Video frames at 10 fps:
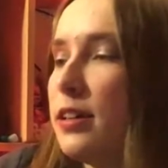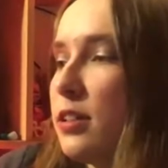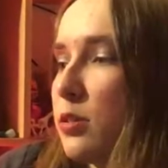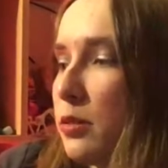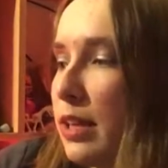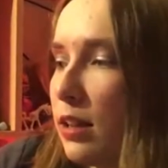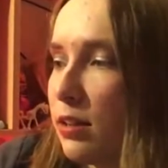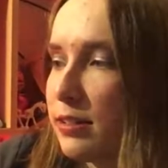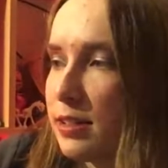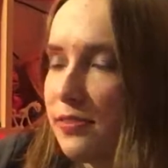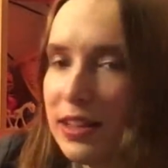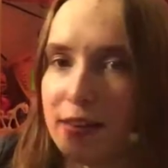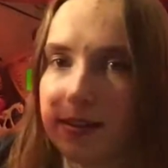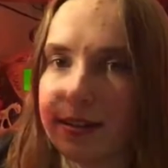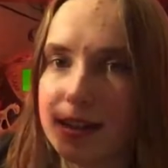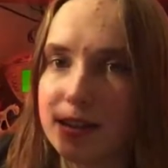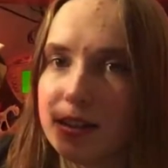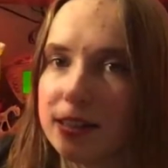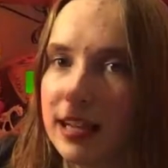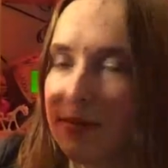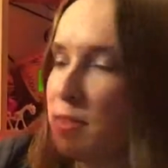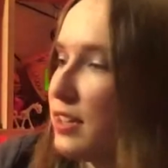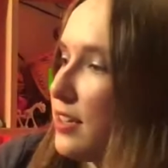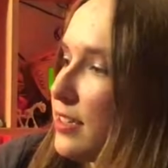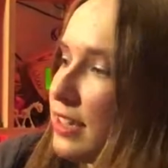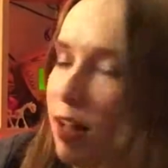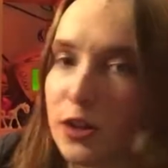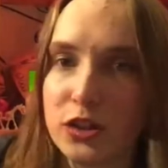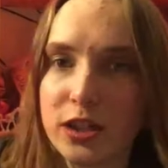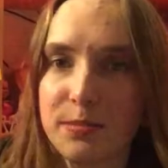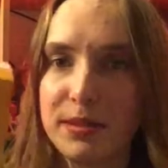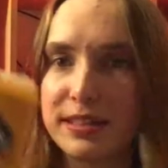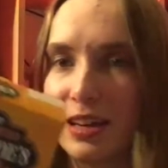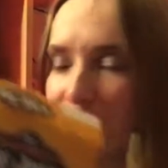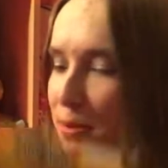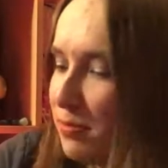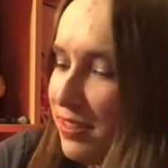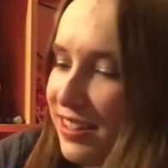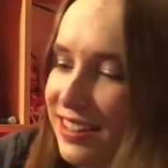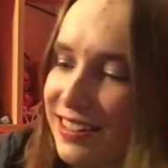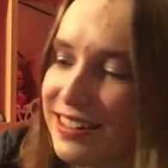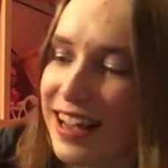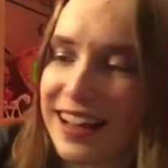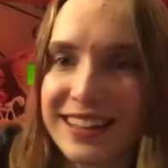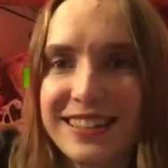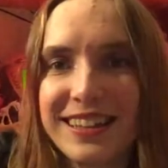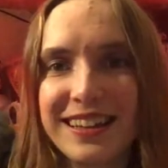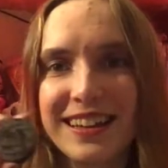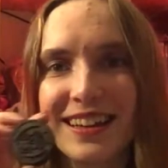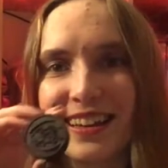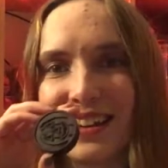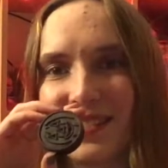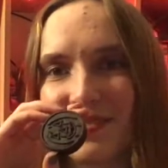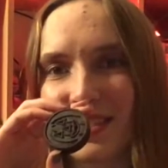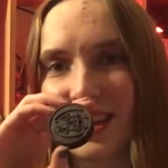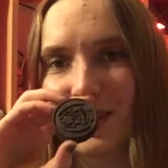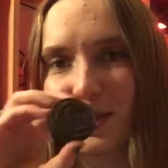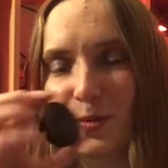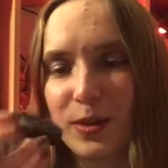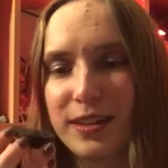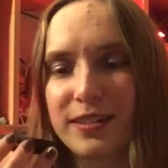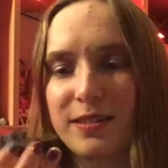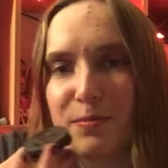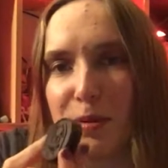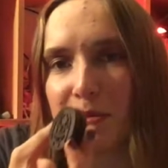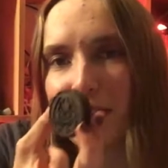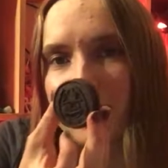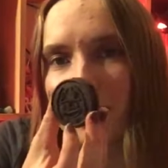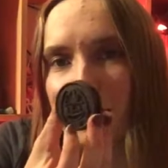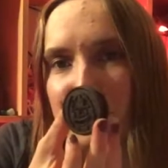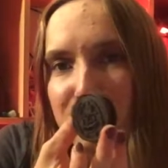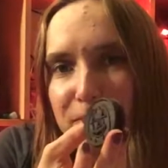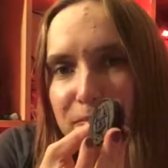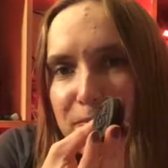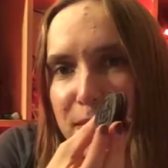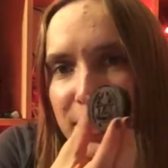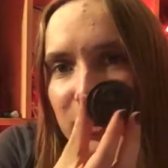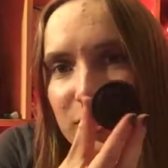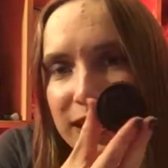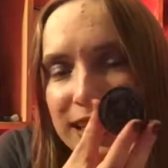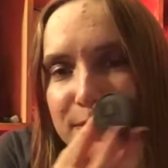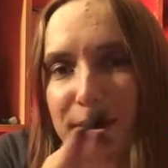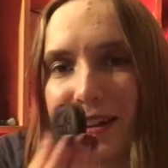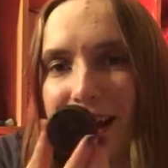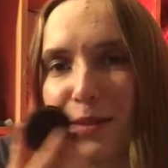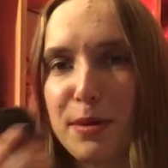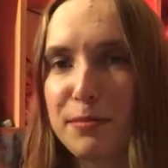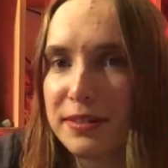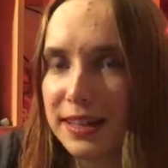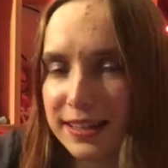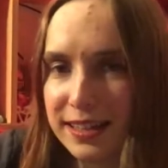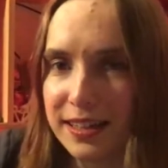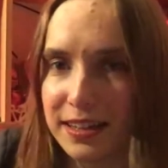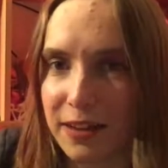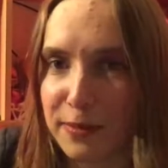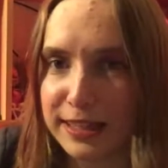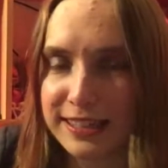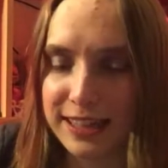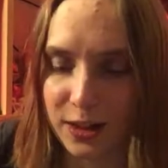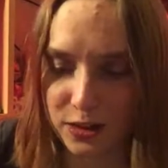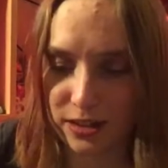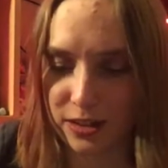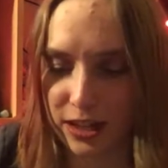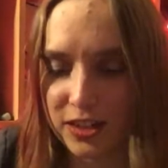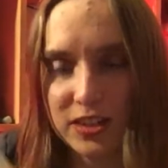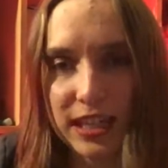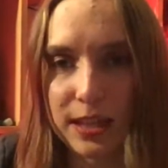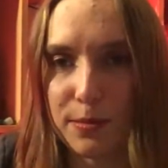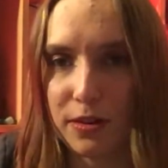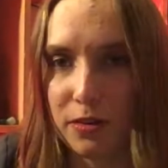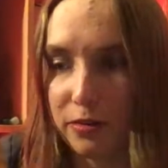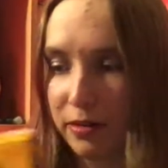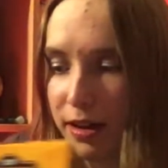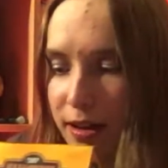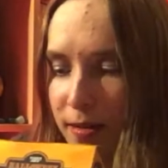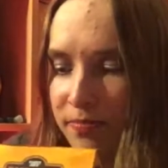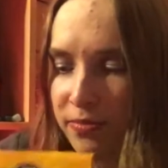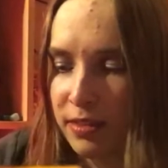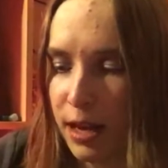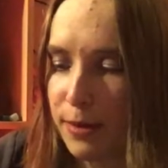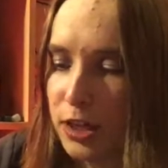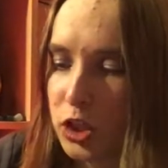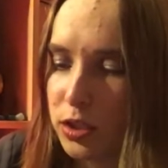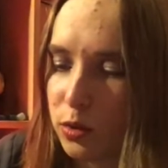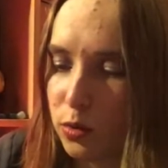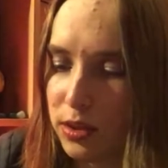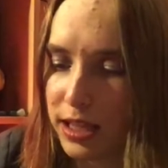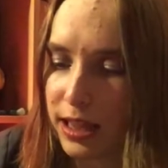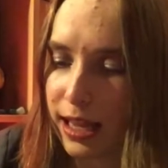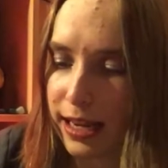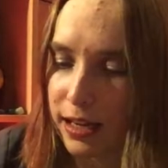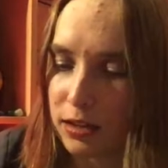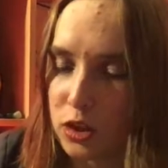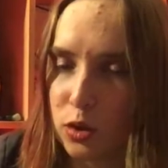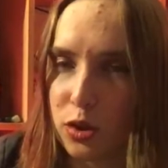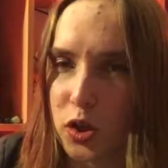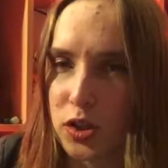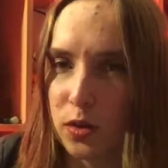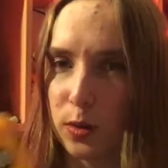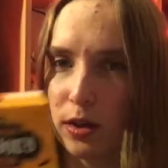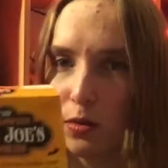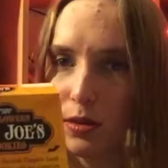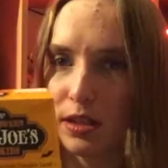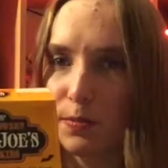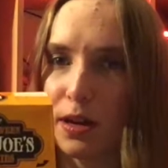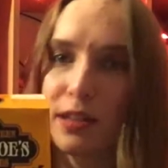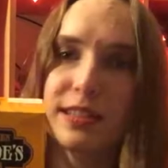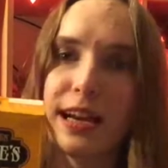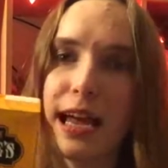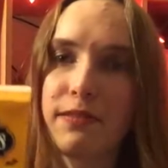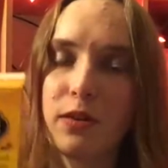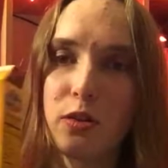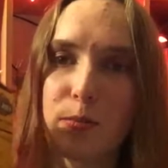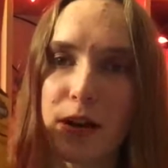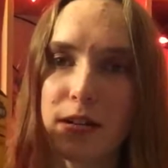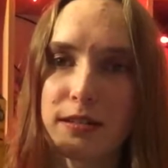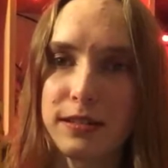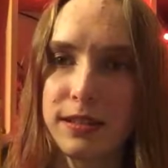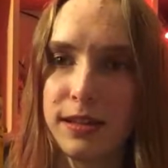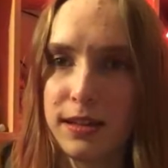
So we'd get a lot of stuff there, and this just gave me nostalgia, because I remember these little guys. These weird pumpkin men cookies, but I remember these, and it gave me nostalgia, so you can just eat them on your own. I'm actually only like 2/3 of the way through this box, and I have another box.